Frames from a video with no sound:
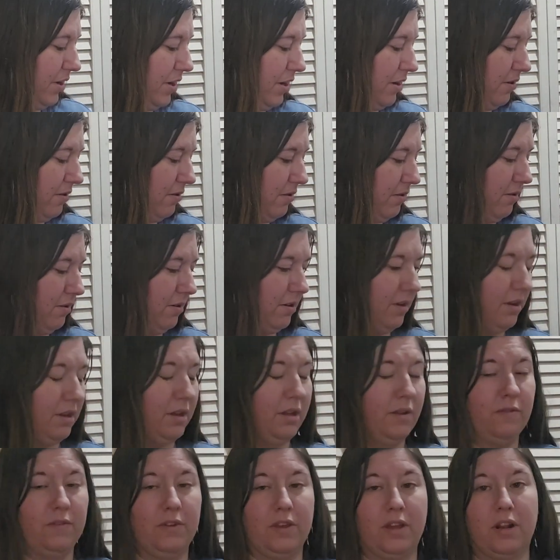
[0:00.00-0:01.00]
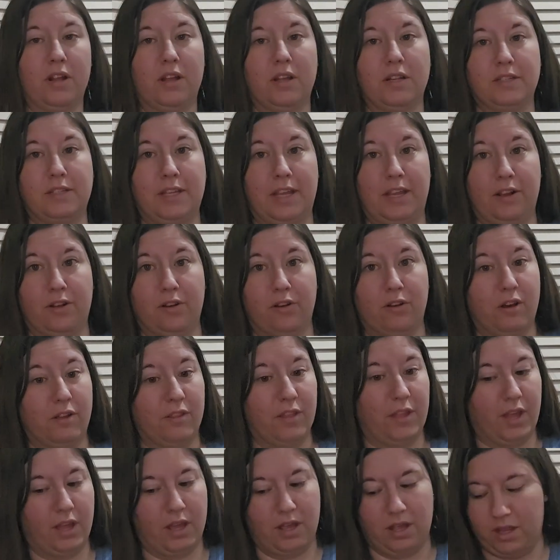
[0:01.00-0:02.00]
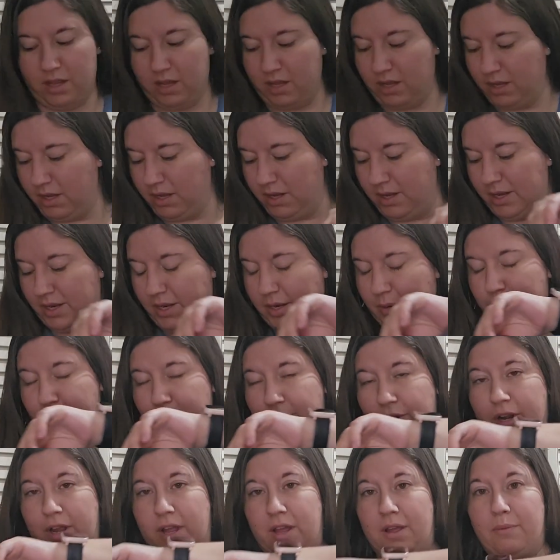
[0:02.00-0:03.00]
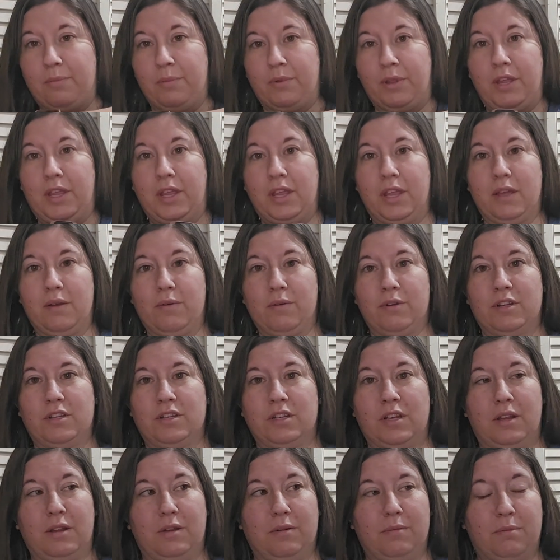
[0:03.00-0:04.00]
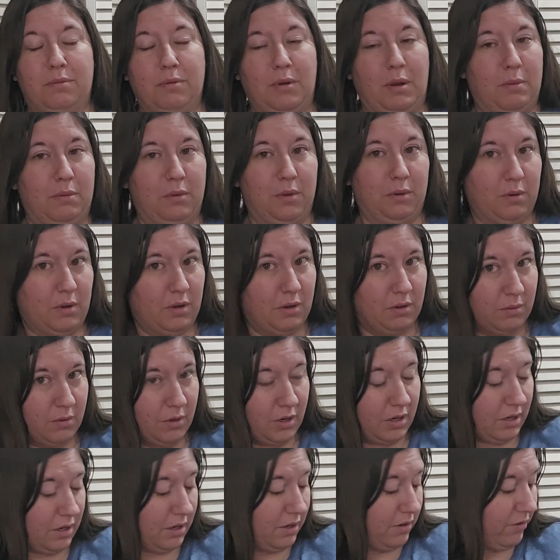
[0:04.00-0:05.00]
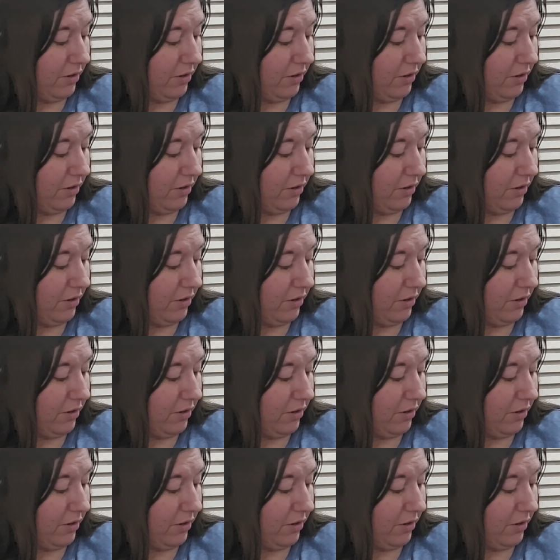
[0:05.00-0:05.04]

out, got to untangle all that Bernat blanket, which I probably won't work on